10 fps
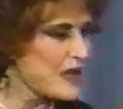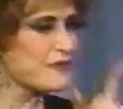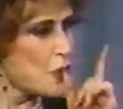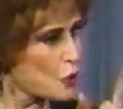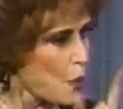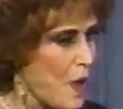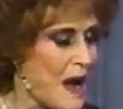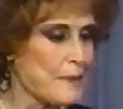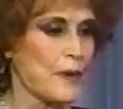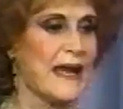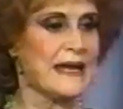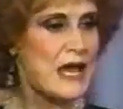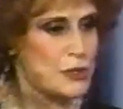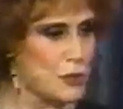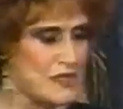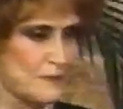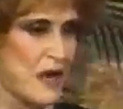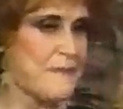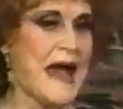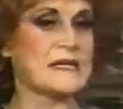if you'll cooperate and do as
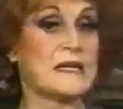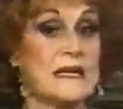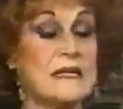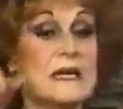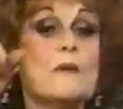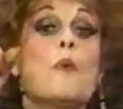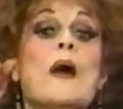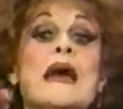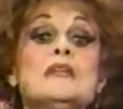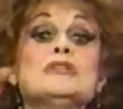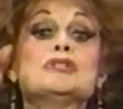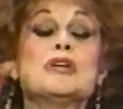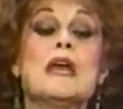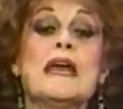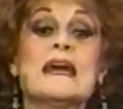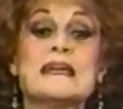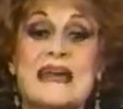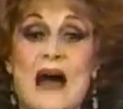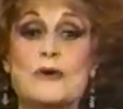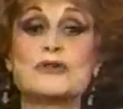Mary Magdalene did when she
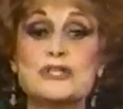encountered